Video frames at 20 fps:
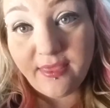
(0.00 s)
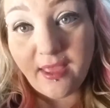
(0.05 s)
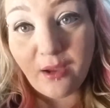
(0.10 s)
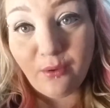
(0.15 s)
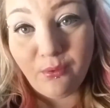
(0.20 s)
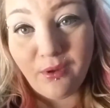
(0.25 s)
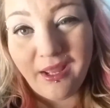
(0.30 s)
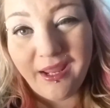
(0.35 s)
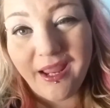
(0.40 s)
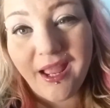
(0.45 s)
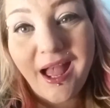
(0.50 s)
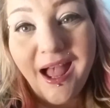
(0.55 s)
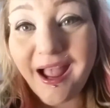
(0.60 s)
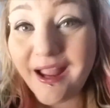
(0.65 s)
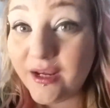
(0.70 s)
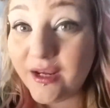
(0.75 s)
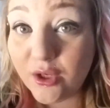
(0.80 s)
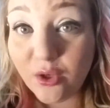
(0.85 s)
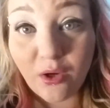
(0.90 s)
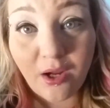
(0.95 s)
it that way.
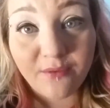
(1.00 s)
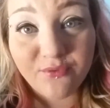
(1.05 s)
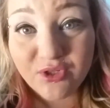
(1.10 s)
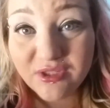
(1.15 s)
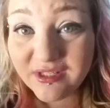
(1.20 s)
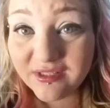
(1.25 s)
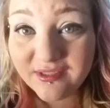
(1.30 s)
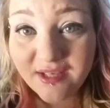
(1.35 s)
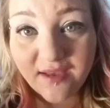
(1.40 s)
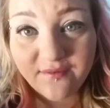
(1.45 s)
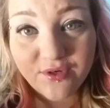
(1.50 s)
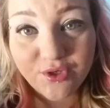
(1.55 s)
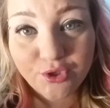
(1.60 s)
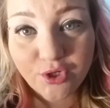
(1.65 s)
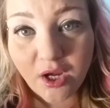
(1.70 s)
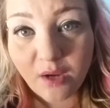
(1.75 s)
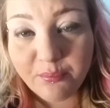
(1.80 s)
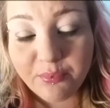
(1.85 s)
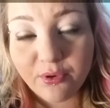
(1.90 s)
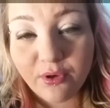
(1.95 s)
I know, I'm just a savvy
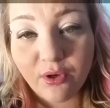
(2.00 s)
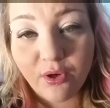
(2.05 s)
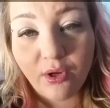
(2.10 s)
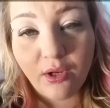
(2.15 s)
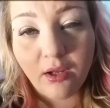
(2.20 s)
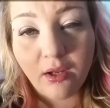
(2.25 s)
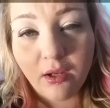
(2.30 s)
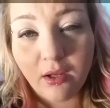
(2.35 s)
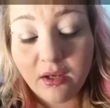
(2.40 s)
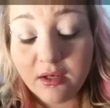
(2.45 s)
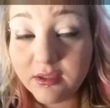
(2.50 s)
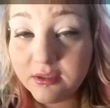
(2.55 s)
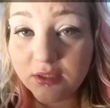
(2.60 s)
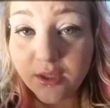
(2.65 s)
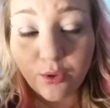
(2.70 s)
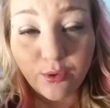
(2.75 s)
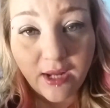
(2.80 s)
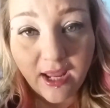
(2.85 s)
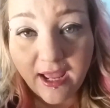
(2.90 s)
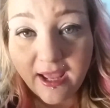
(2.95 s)
shopper.
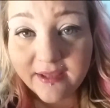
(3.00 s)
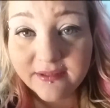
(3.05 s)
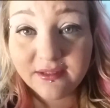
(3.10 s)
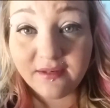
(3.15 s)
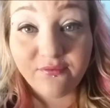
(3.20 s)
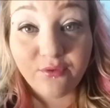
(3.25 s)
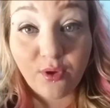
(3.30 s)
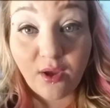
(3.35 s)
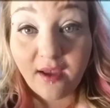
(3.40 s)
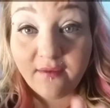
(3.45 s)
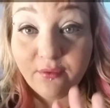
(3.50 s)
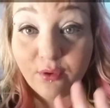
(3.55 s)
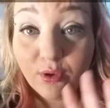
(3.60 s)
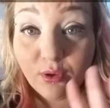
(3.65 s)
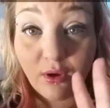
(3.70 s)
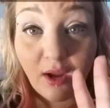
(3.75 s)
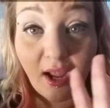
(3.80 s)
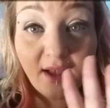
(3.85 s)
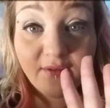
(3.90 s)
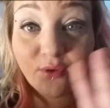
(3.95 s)
Don't ask. If you
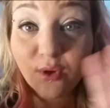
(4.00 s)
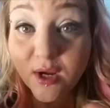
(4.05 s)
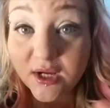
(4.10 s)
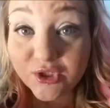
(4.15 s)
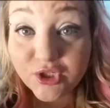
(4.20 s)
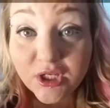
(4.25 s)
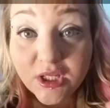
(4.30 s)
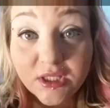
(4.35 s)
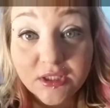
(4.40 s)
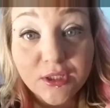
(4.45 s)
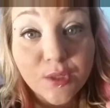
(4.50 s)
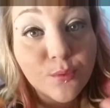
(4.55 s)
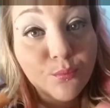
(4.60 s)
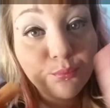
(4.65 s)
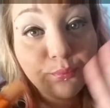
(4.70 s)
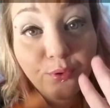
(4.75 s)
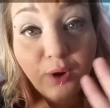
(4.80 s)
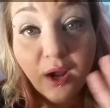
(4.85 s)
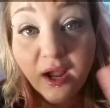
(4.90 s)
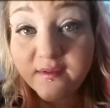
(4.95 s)
ever have questions,
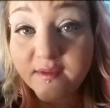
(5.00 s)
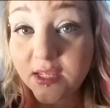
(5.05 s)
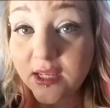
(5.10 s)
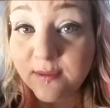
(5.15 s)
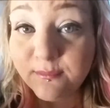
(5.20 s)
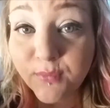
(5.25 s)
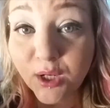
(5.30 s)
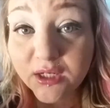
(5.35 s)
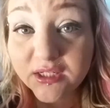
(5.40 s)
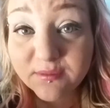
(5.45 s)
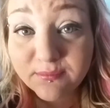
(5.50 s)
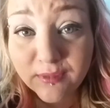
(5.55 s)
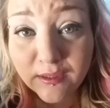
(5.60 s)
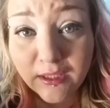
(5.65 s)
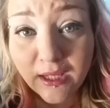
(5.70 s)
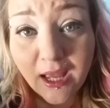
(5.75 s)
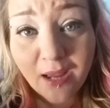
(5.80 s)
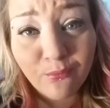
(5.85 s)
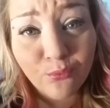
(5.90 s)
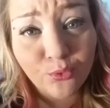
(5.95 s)
private inbox
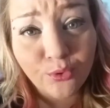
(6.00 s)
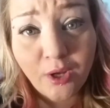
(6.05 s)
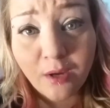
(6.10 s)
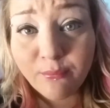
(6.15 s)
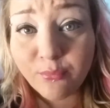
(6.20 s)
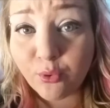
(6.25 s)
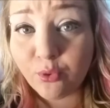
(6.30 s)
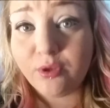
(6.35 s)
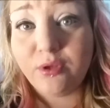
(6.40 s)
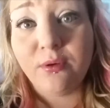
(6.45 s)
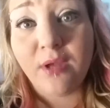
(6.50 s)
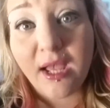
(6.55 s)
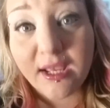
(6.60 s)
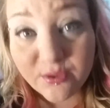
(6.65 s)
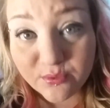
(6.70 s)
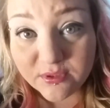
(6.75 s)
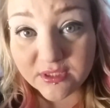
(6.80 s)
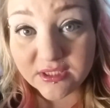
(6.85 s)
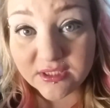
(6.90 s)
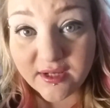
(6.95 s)
me. I will not bore you guys
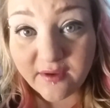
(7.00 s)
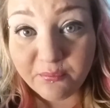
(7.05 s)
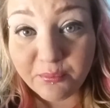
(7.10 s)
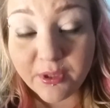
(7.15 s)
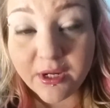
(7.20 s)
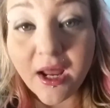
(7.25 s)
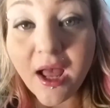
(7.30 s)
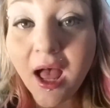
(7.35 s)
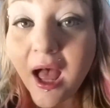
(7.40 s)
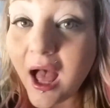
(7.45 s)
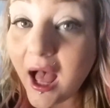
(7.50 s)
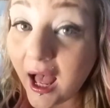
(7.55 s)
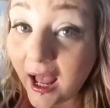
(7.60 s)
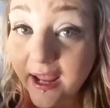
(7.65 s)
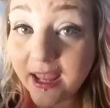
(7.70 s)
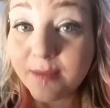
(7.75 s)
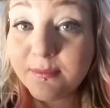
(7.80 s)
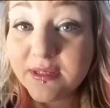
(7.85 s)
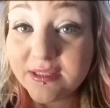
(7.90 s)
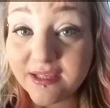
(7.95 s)
with this stuff. But
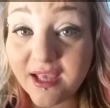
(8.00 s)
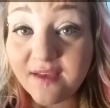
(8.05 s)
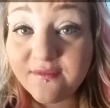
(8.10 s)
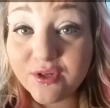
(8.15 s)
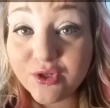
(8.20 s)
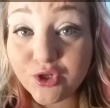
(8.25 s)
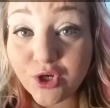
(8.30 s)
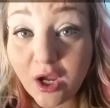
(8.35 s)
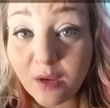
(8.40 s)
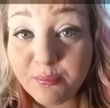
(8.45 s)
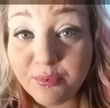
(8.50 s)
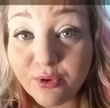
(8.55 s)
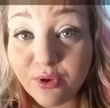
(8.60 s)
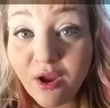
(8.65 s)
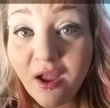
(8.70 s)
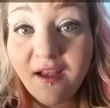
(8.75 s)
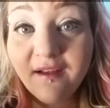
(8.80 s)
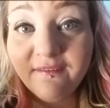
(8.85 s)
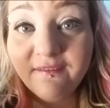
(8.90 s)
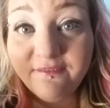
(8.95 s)
I am a savvy
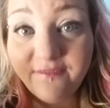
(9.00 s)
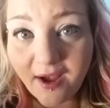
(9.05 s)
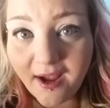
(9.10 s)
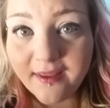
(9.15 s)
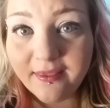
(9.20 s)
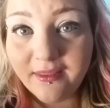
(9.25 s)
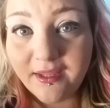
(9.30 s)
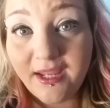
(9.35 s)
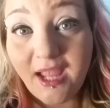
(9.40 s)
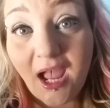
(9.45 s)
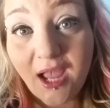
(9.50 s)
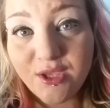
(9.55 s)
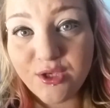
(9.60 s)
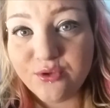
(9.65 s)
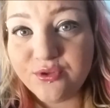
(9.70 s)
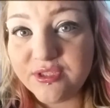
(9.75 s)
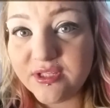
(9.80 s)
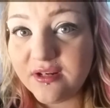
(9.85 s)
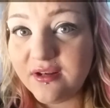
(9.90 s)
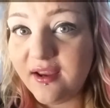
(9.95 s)
shopper. Finally, I
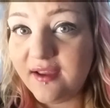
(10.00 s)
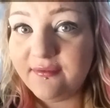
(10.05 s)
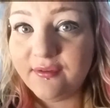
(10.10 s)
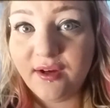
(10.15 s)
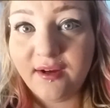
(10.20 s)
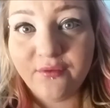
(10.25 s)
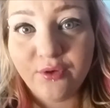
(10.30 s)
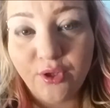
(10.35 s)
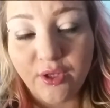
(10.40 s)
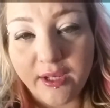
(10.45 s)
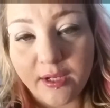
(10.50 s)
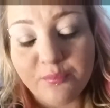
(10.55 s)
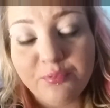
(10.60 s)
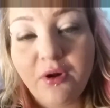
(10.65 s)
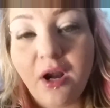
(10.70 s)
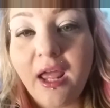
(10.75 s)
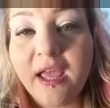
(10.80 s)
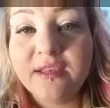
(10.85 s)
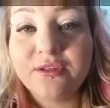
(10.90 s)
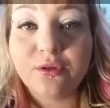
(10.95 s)
used to never ever look at a
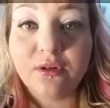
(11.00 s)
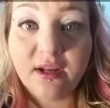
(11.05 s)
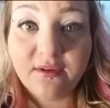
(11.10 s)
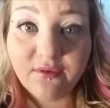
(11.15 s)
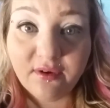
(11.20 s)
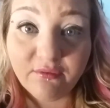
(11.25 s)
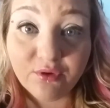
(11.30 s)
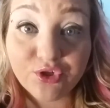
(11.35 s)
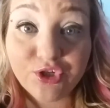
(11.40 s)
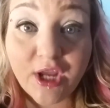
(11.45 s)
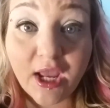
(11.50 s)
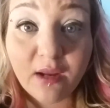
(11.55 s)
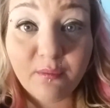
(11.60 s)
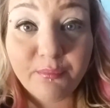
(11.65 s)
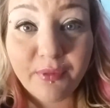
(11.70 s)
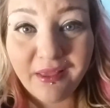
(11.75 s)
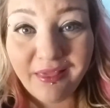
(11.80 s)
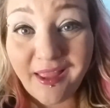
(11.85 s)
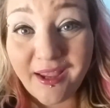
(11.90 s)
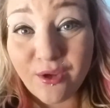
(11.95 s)
price or never ever check,
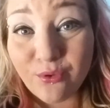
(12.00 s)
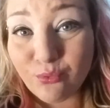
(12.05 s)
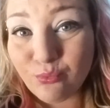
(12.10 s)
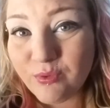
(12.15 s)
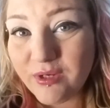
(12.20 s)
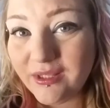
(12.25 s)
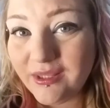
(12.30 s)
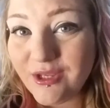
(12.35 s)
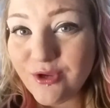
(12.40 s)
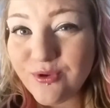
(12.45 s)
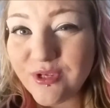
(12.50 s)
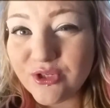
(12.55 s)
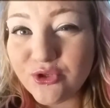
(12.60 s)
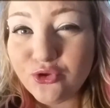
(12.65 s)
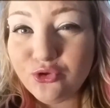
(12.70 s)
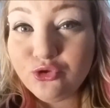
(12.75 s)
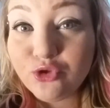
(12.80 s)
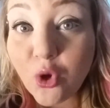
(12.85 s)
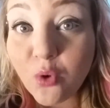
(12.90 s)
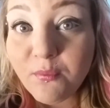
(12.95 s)
but like really you get
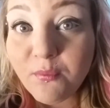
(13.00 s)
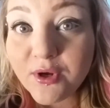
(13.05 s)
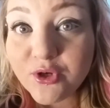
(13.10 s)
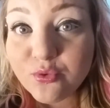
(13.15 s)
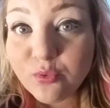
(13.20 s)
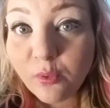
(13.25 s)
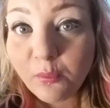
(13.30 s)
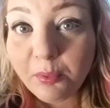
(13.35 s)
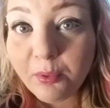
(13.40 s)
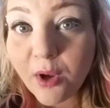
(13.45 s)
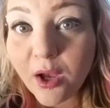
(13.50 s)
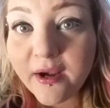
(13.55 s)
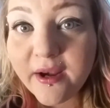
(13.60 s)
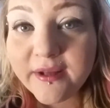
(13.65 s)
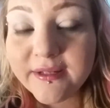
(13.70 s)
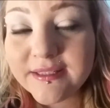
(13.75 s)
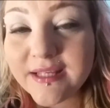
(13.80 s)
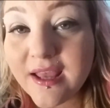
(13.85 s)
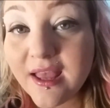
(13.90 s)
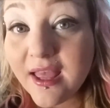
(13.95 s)
so much more
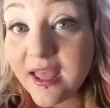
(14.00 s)
product